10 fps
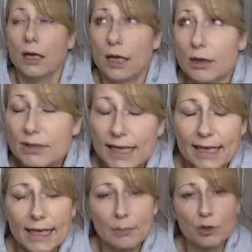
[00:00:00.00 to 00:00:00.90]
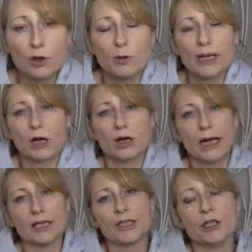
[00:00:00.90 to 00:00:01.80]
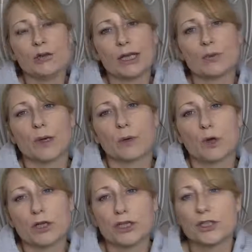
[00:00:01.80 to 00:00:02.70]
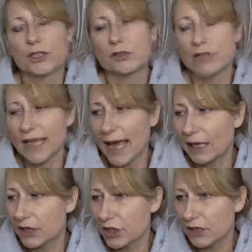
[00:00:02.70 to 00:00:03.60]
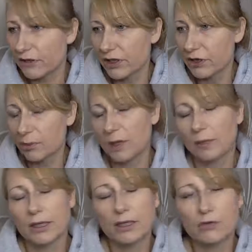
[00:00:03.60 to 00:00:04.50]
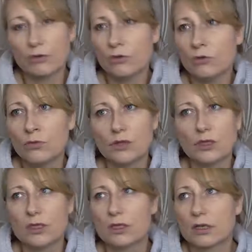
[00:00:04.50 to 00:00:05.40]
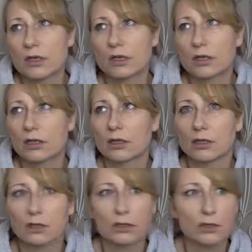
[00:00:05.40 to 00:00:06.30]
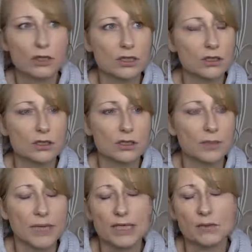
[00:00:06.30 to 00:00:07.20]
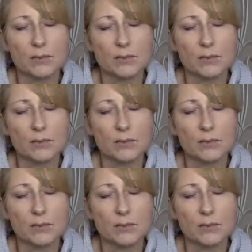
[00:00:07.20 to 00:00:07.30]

it was like a light bulb coming on. I knew that's what I wanted to do. The energy of the other people in the room just just amazed